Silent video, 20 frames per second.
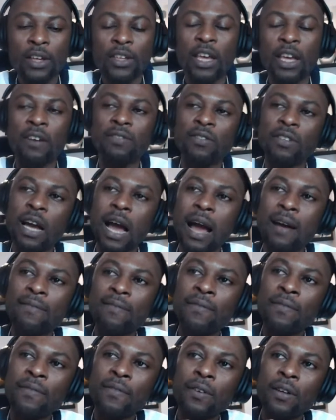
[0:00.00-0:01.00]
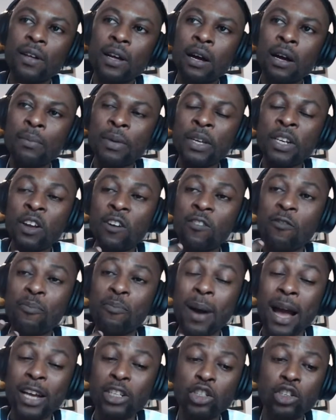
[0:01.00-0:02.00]
you have to have enough
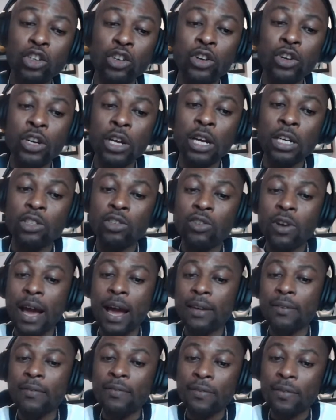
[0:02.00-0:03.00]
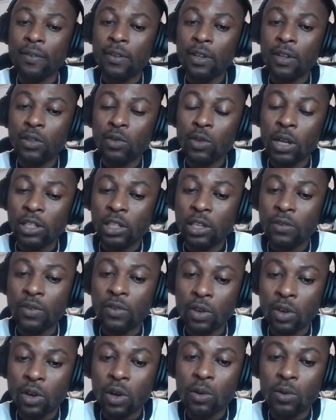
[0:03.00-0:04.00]
passion and drive to achieve
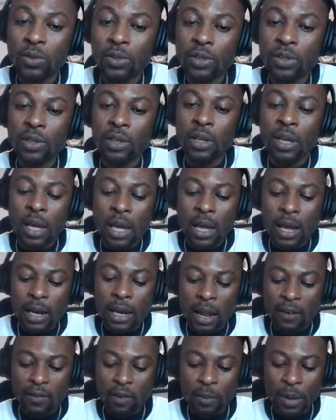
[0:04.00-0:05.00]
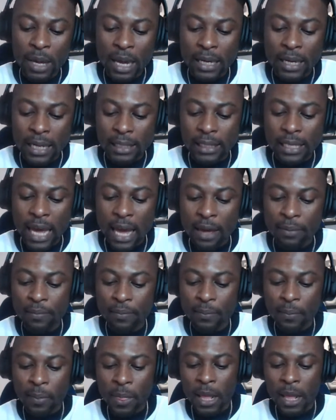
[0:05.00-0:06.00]
your goals. Like for me at that time,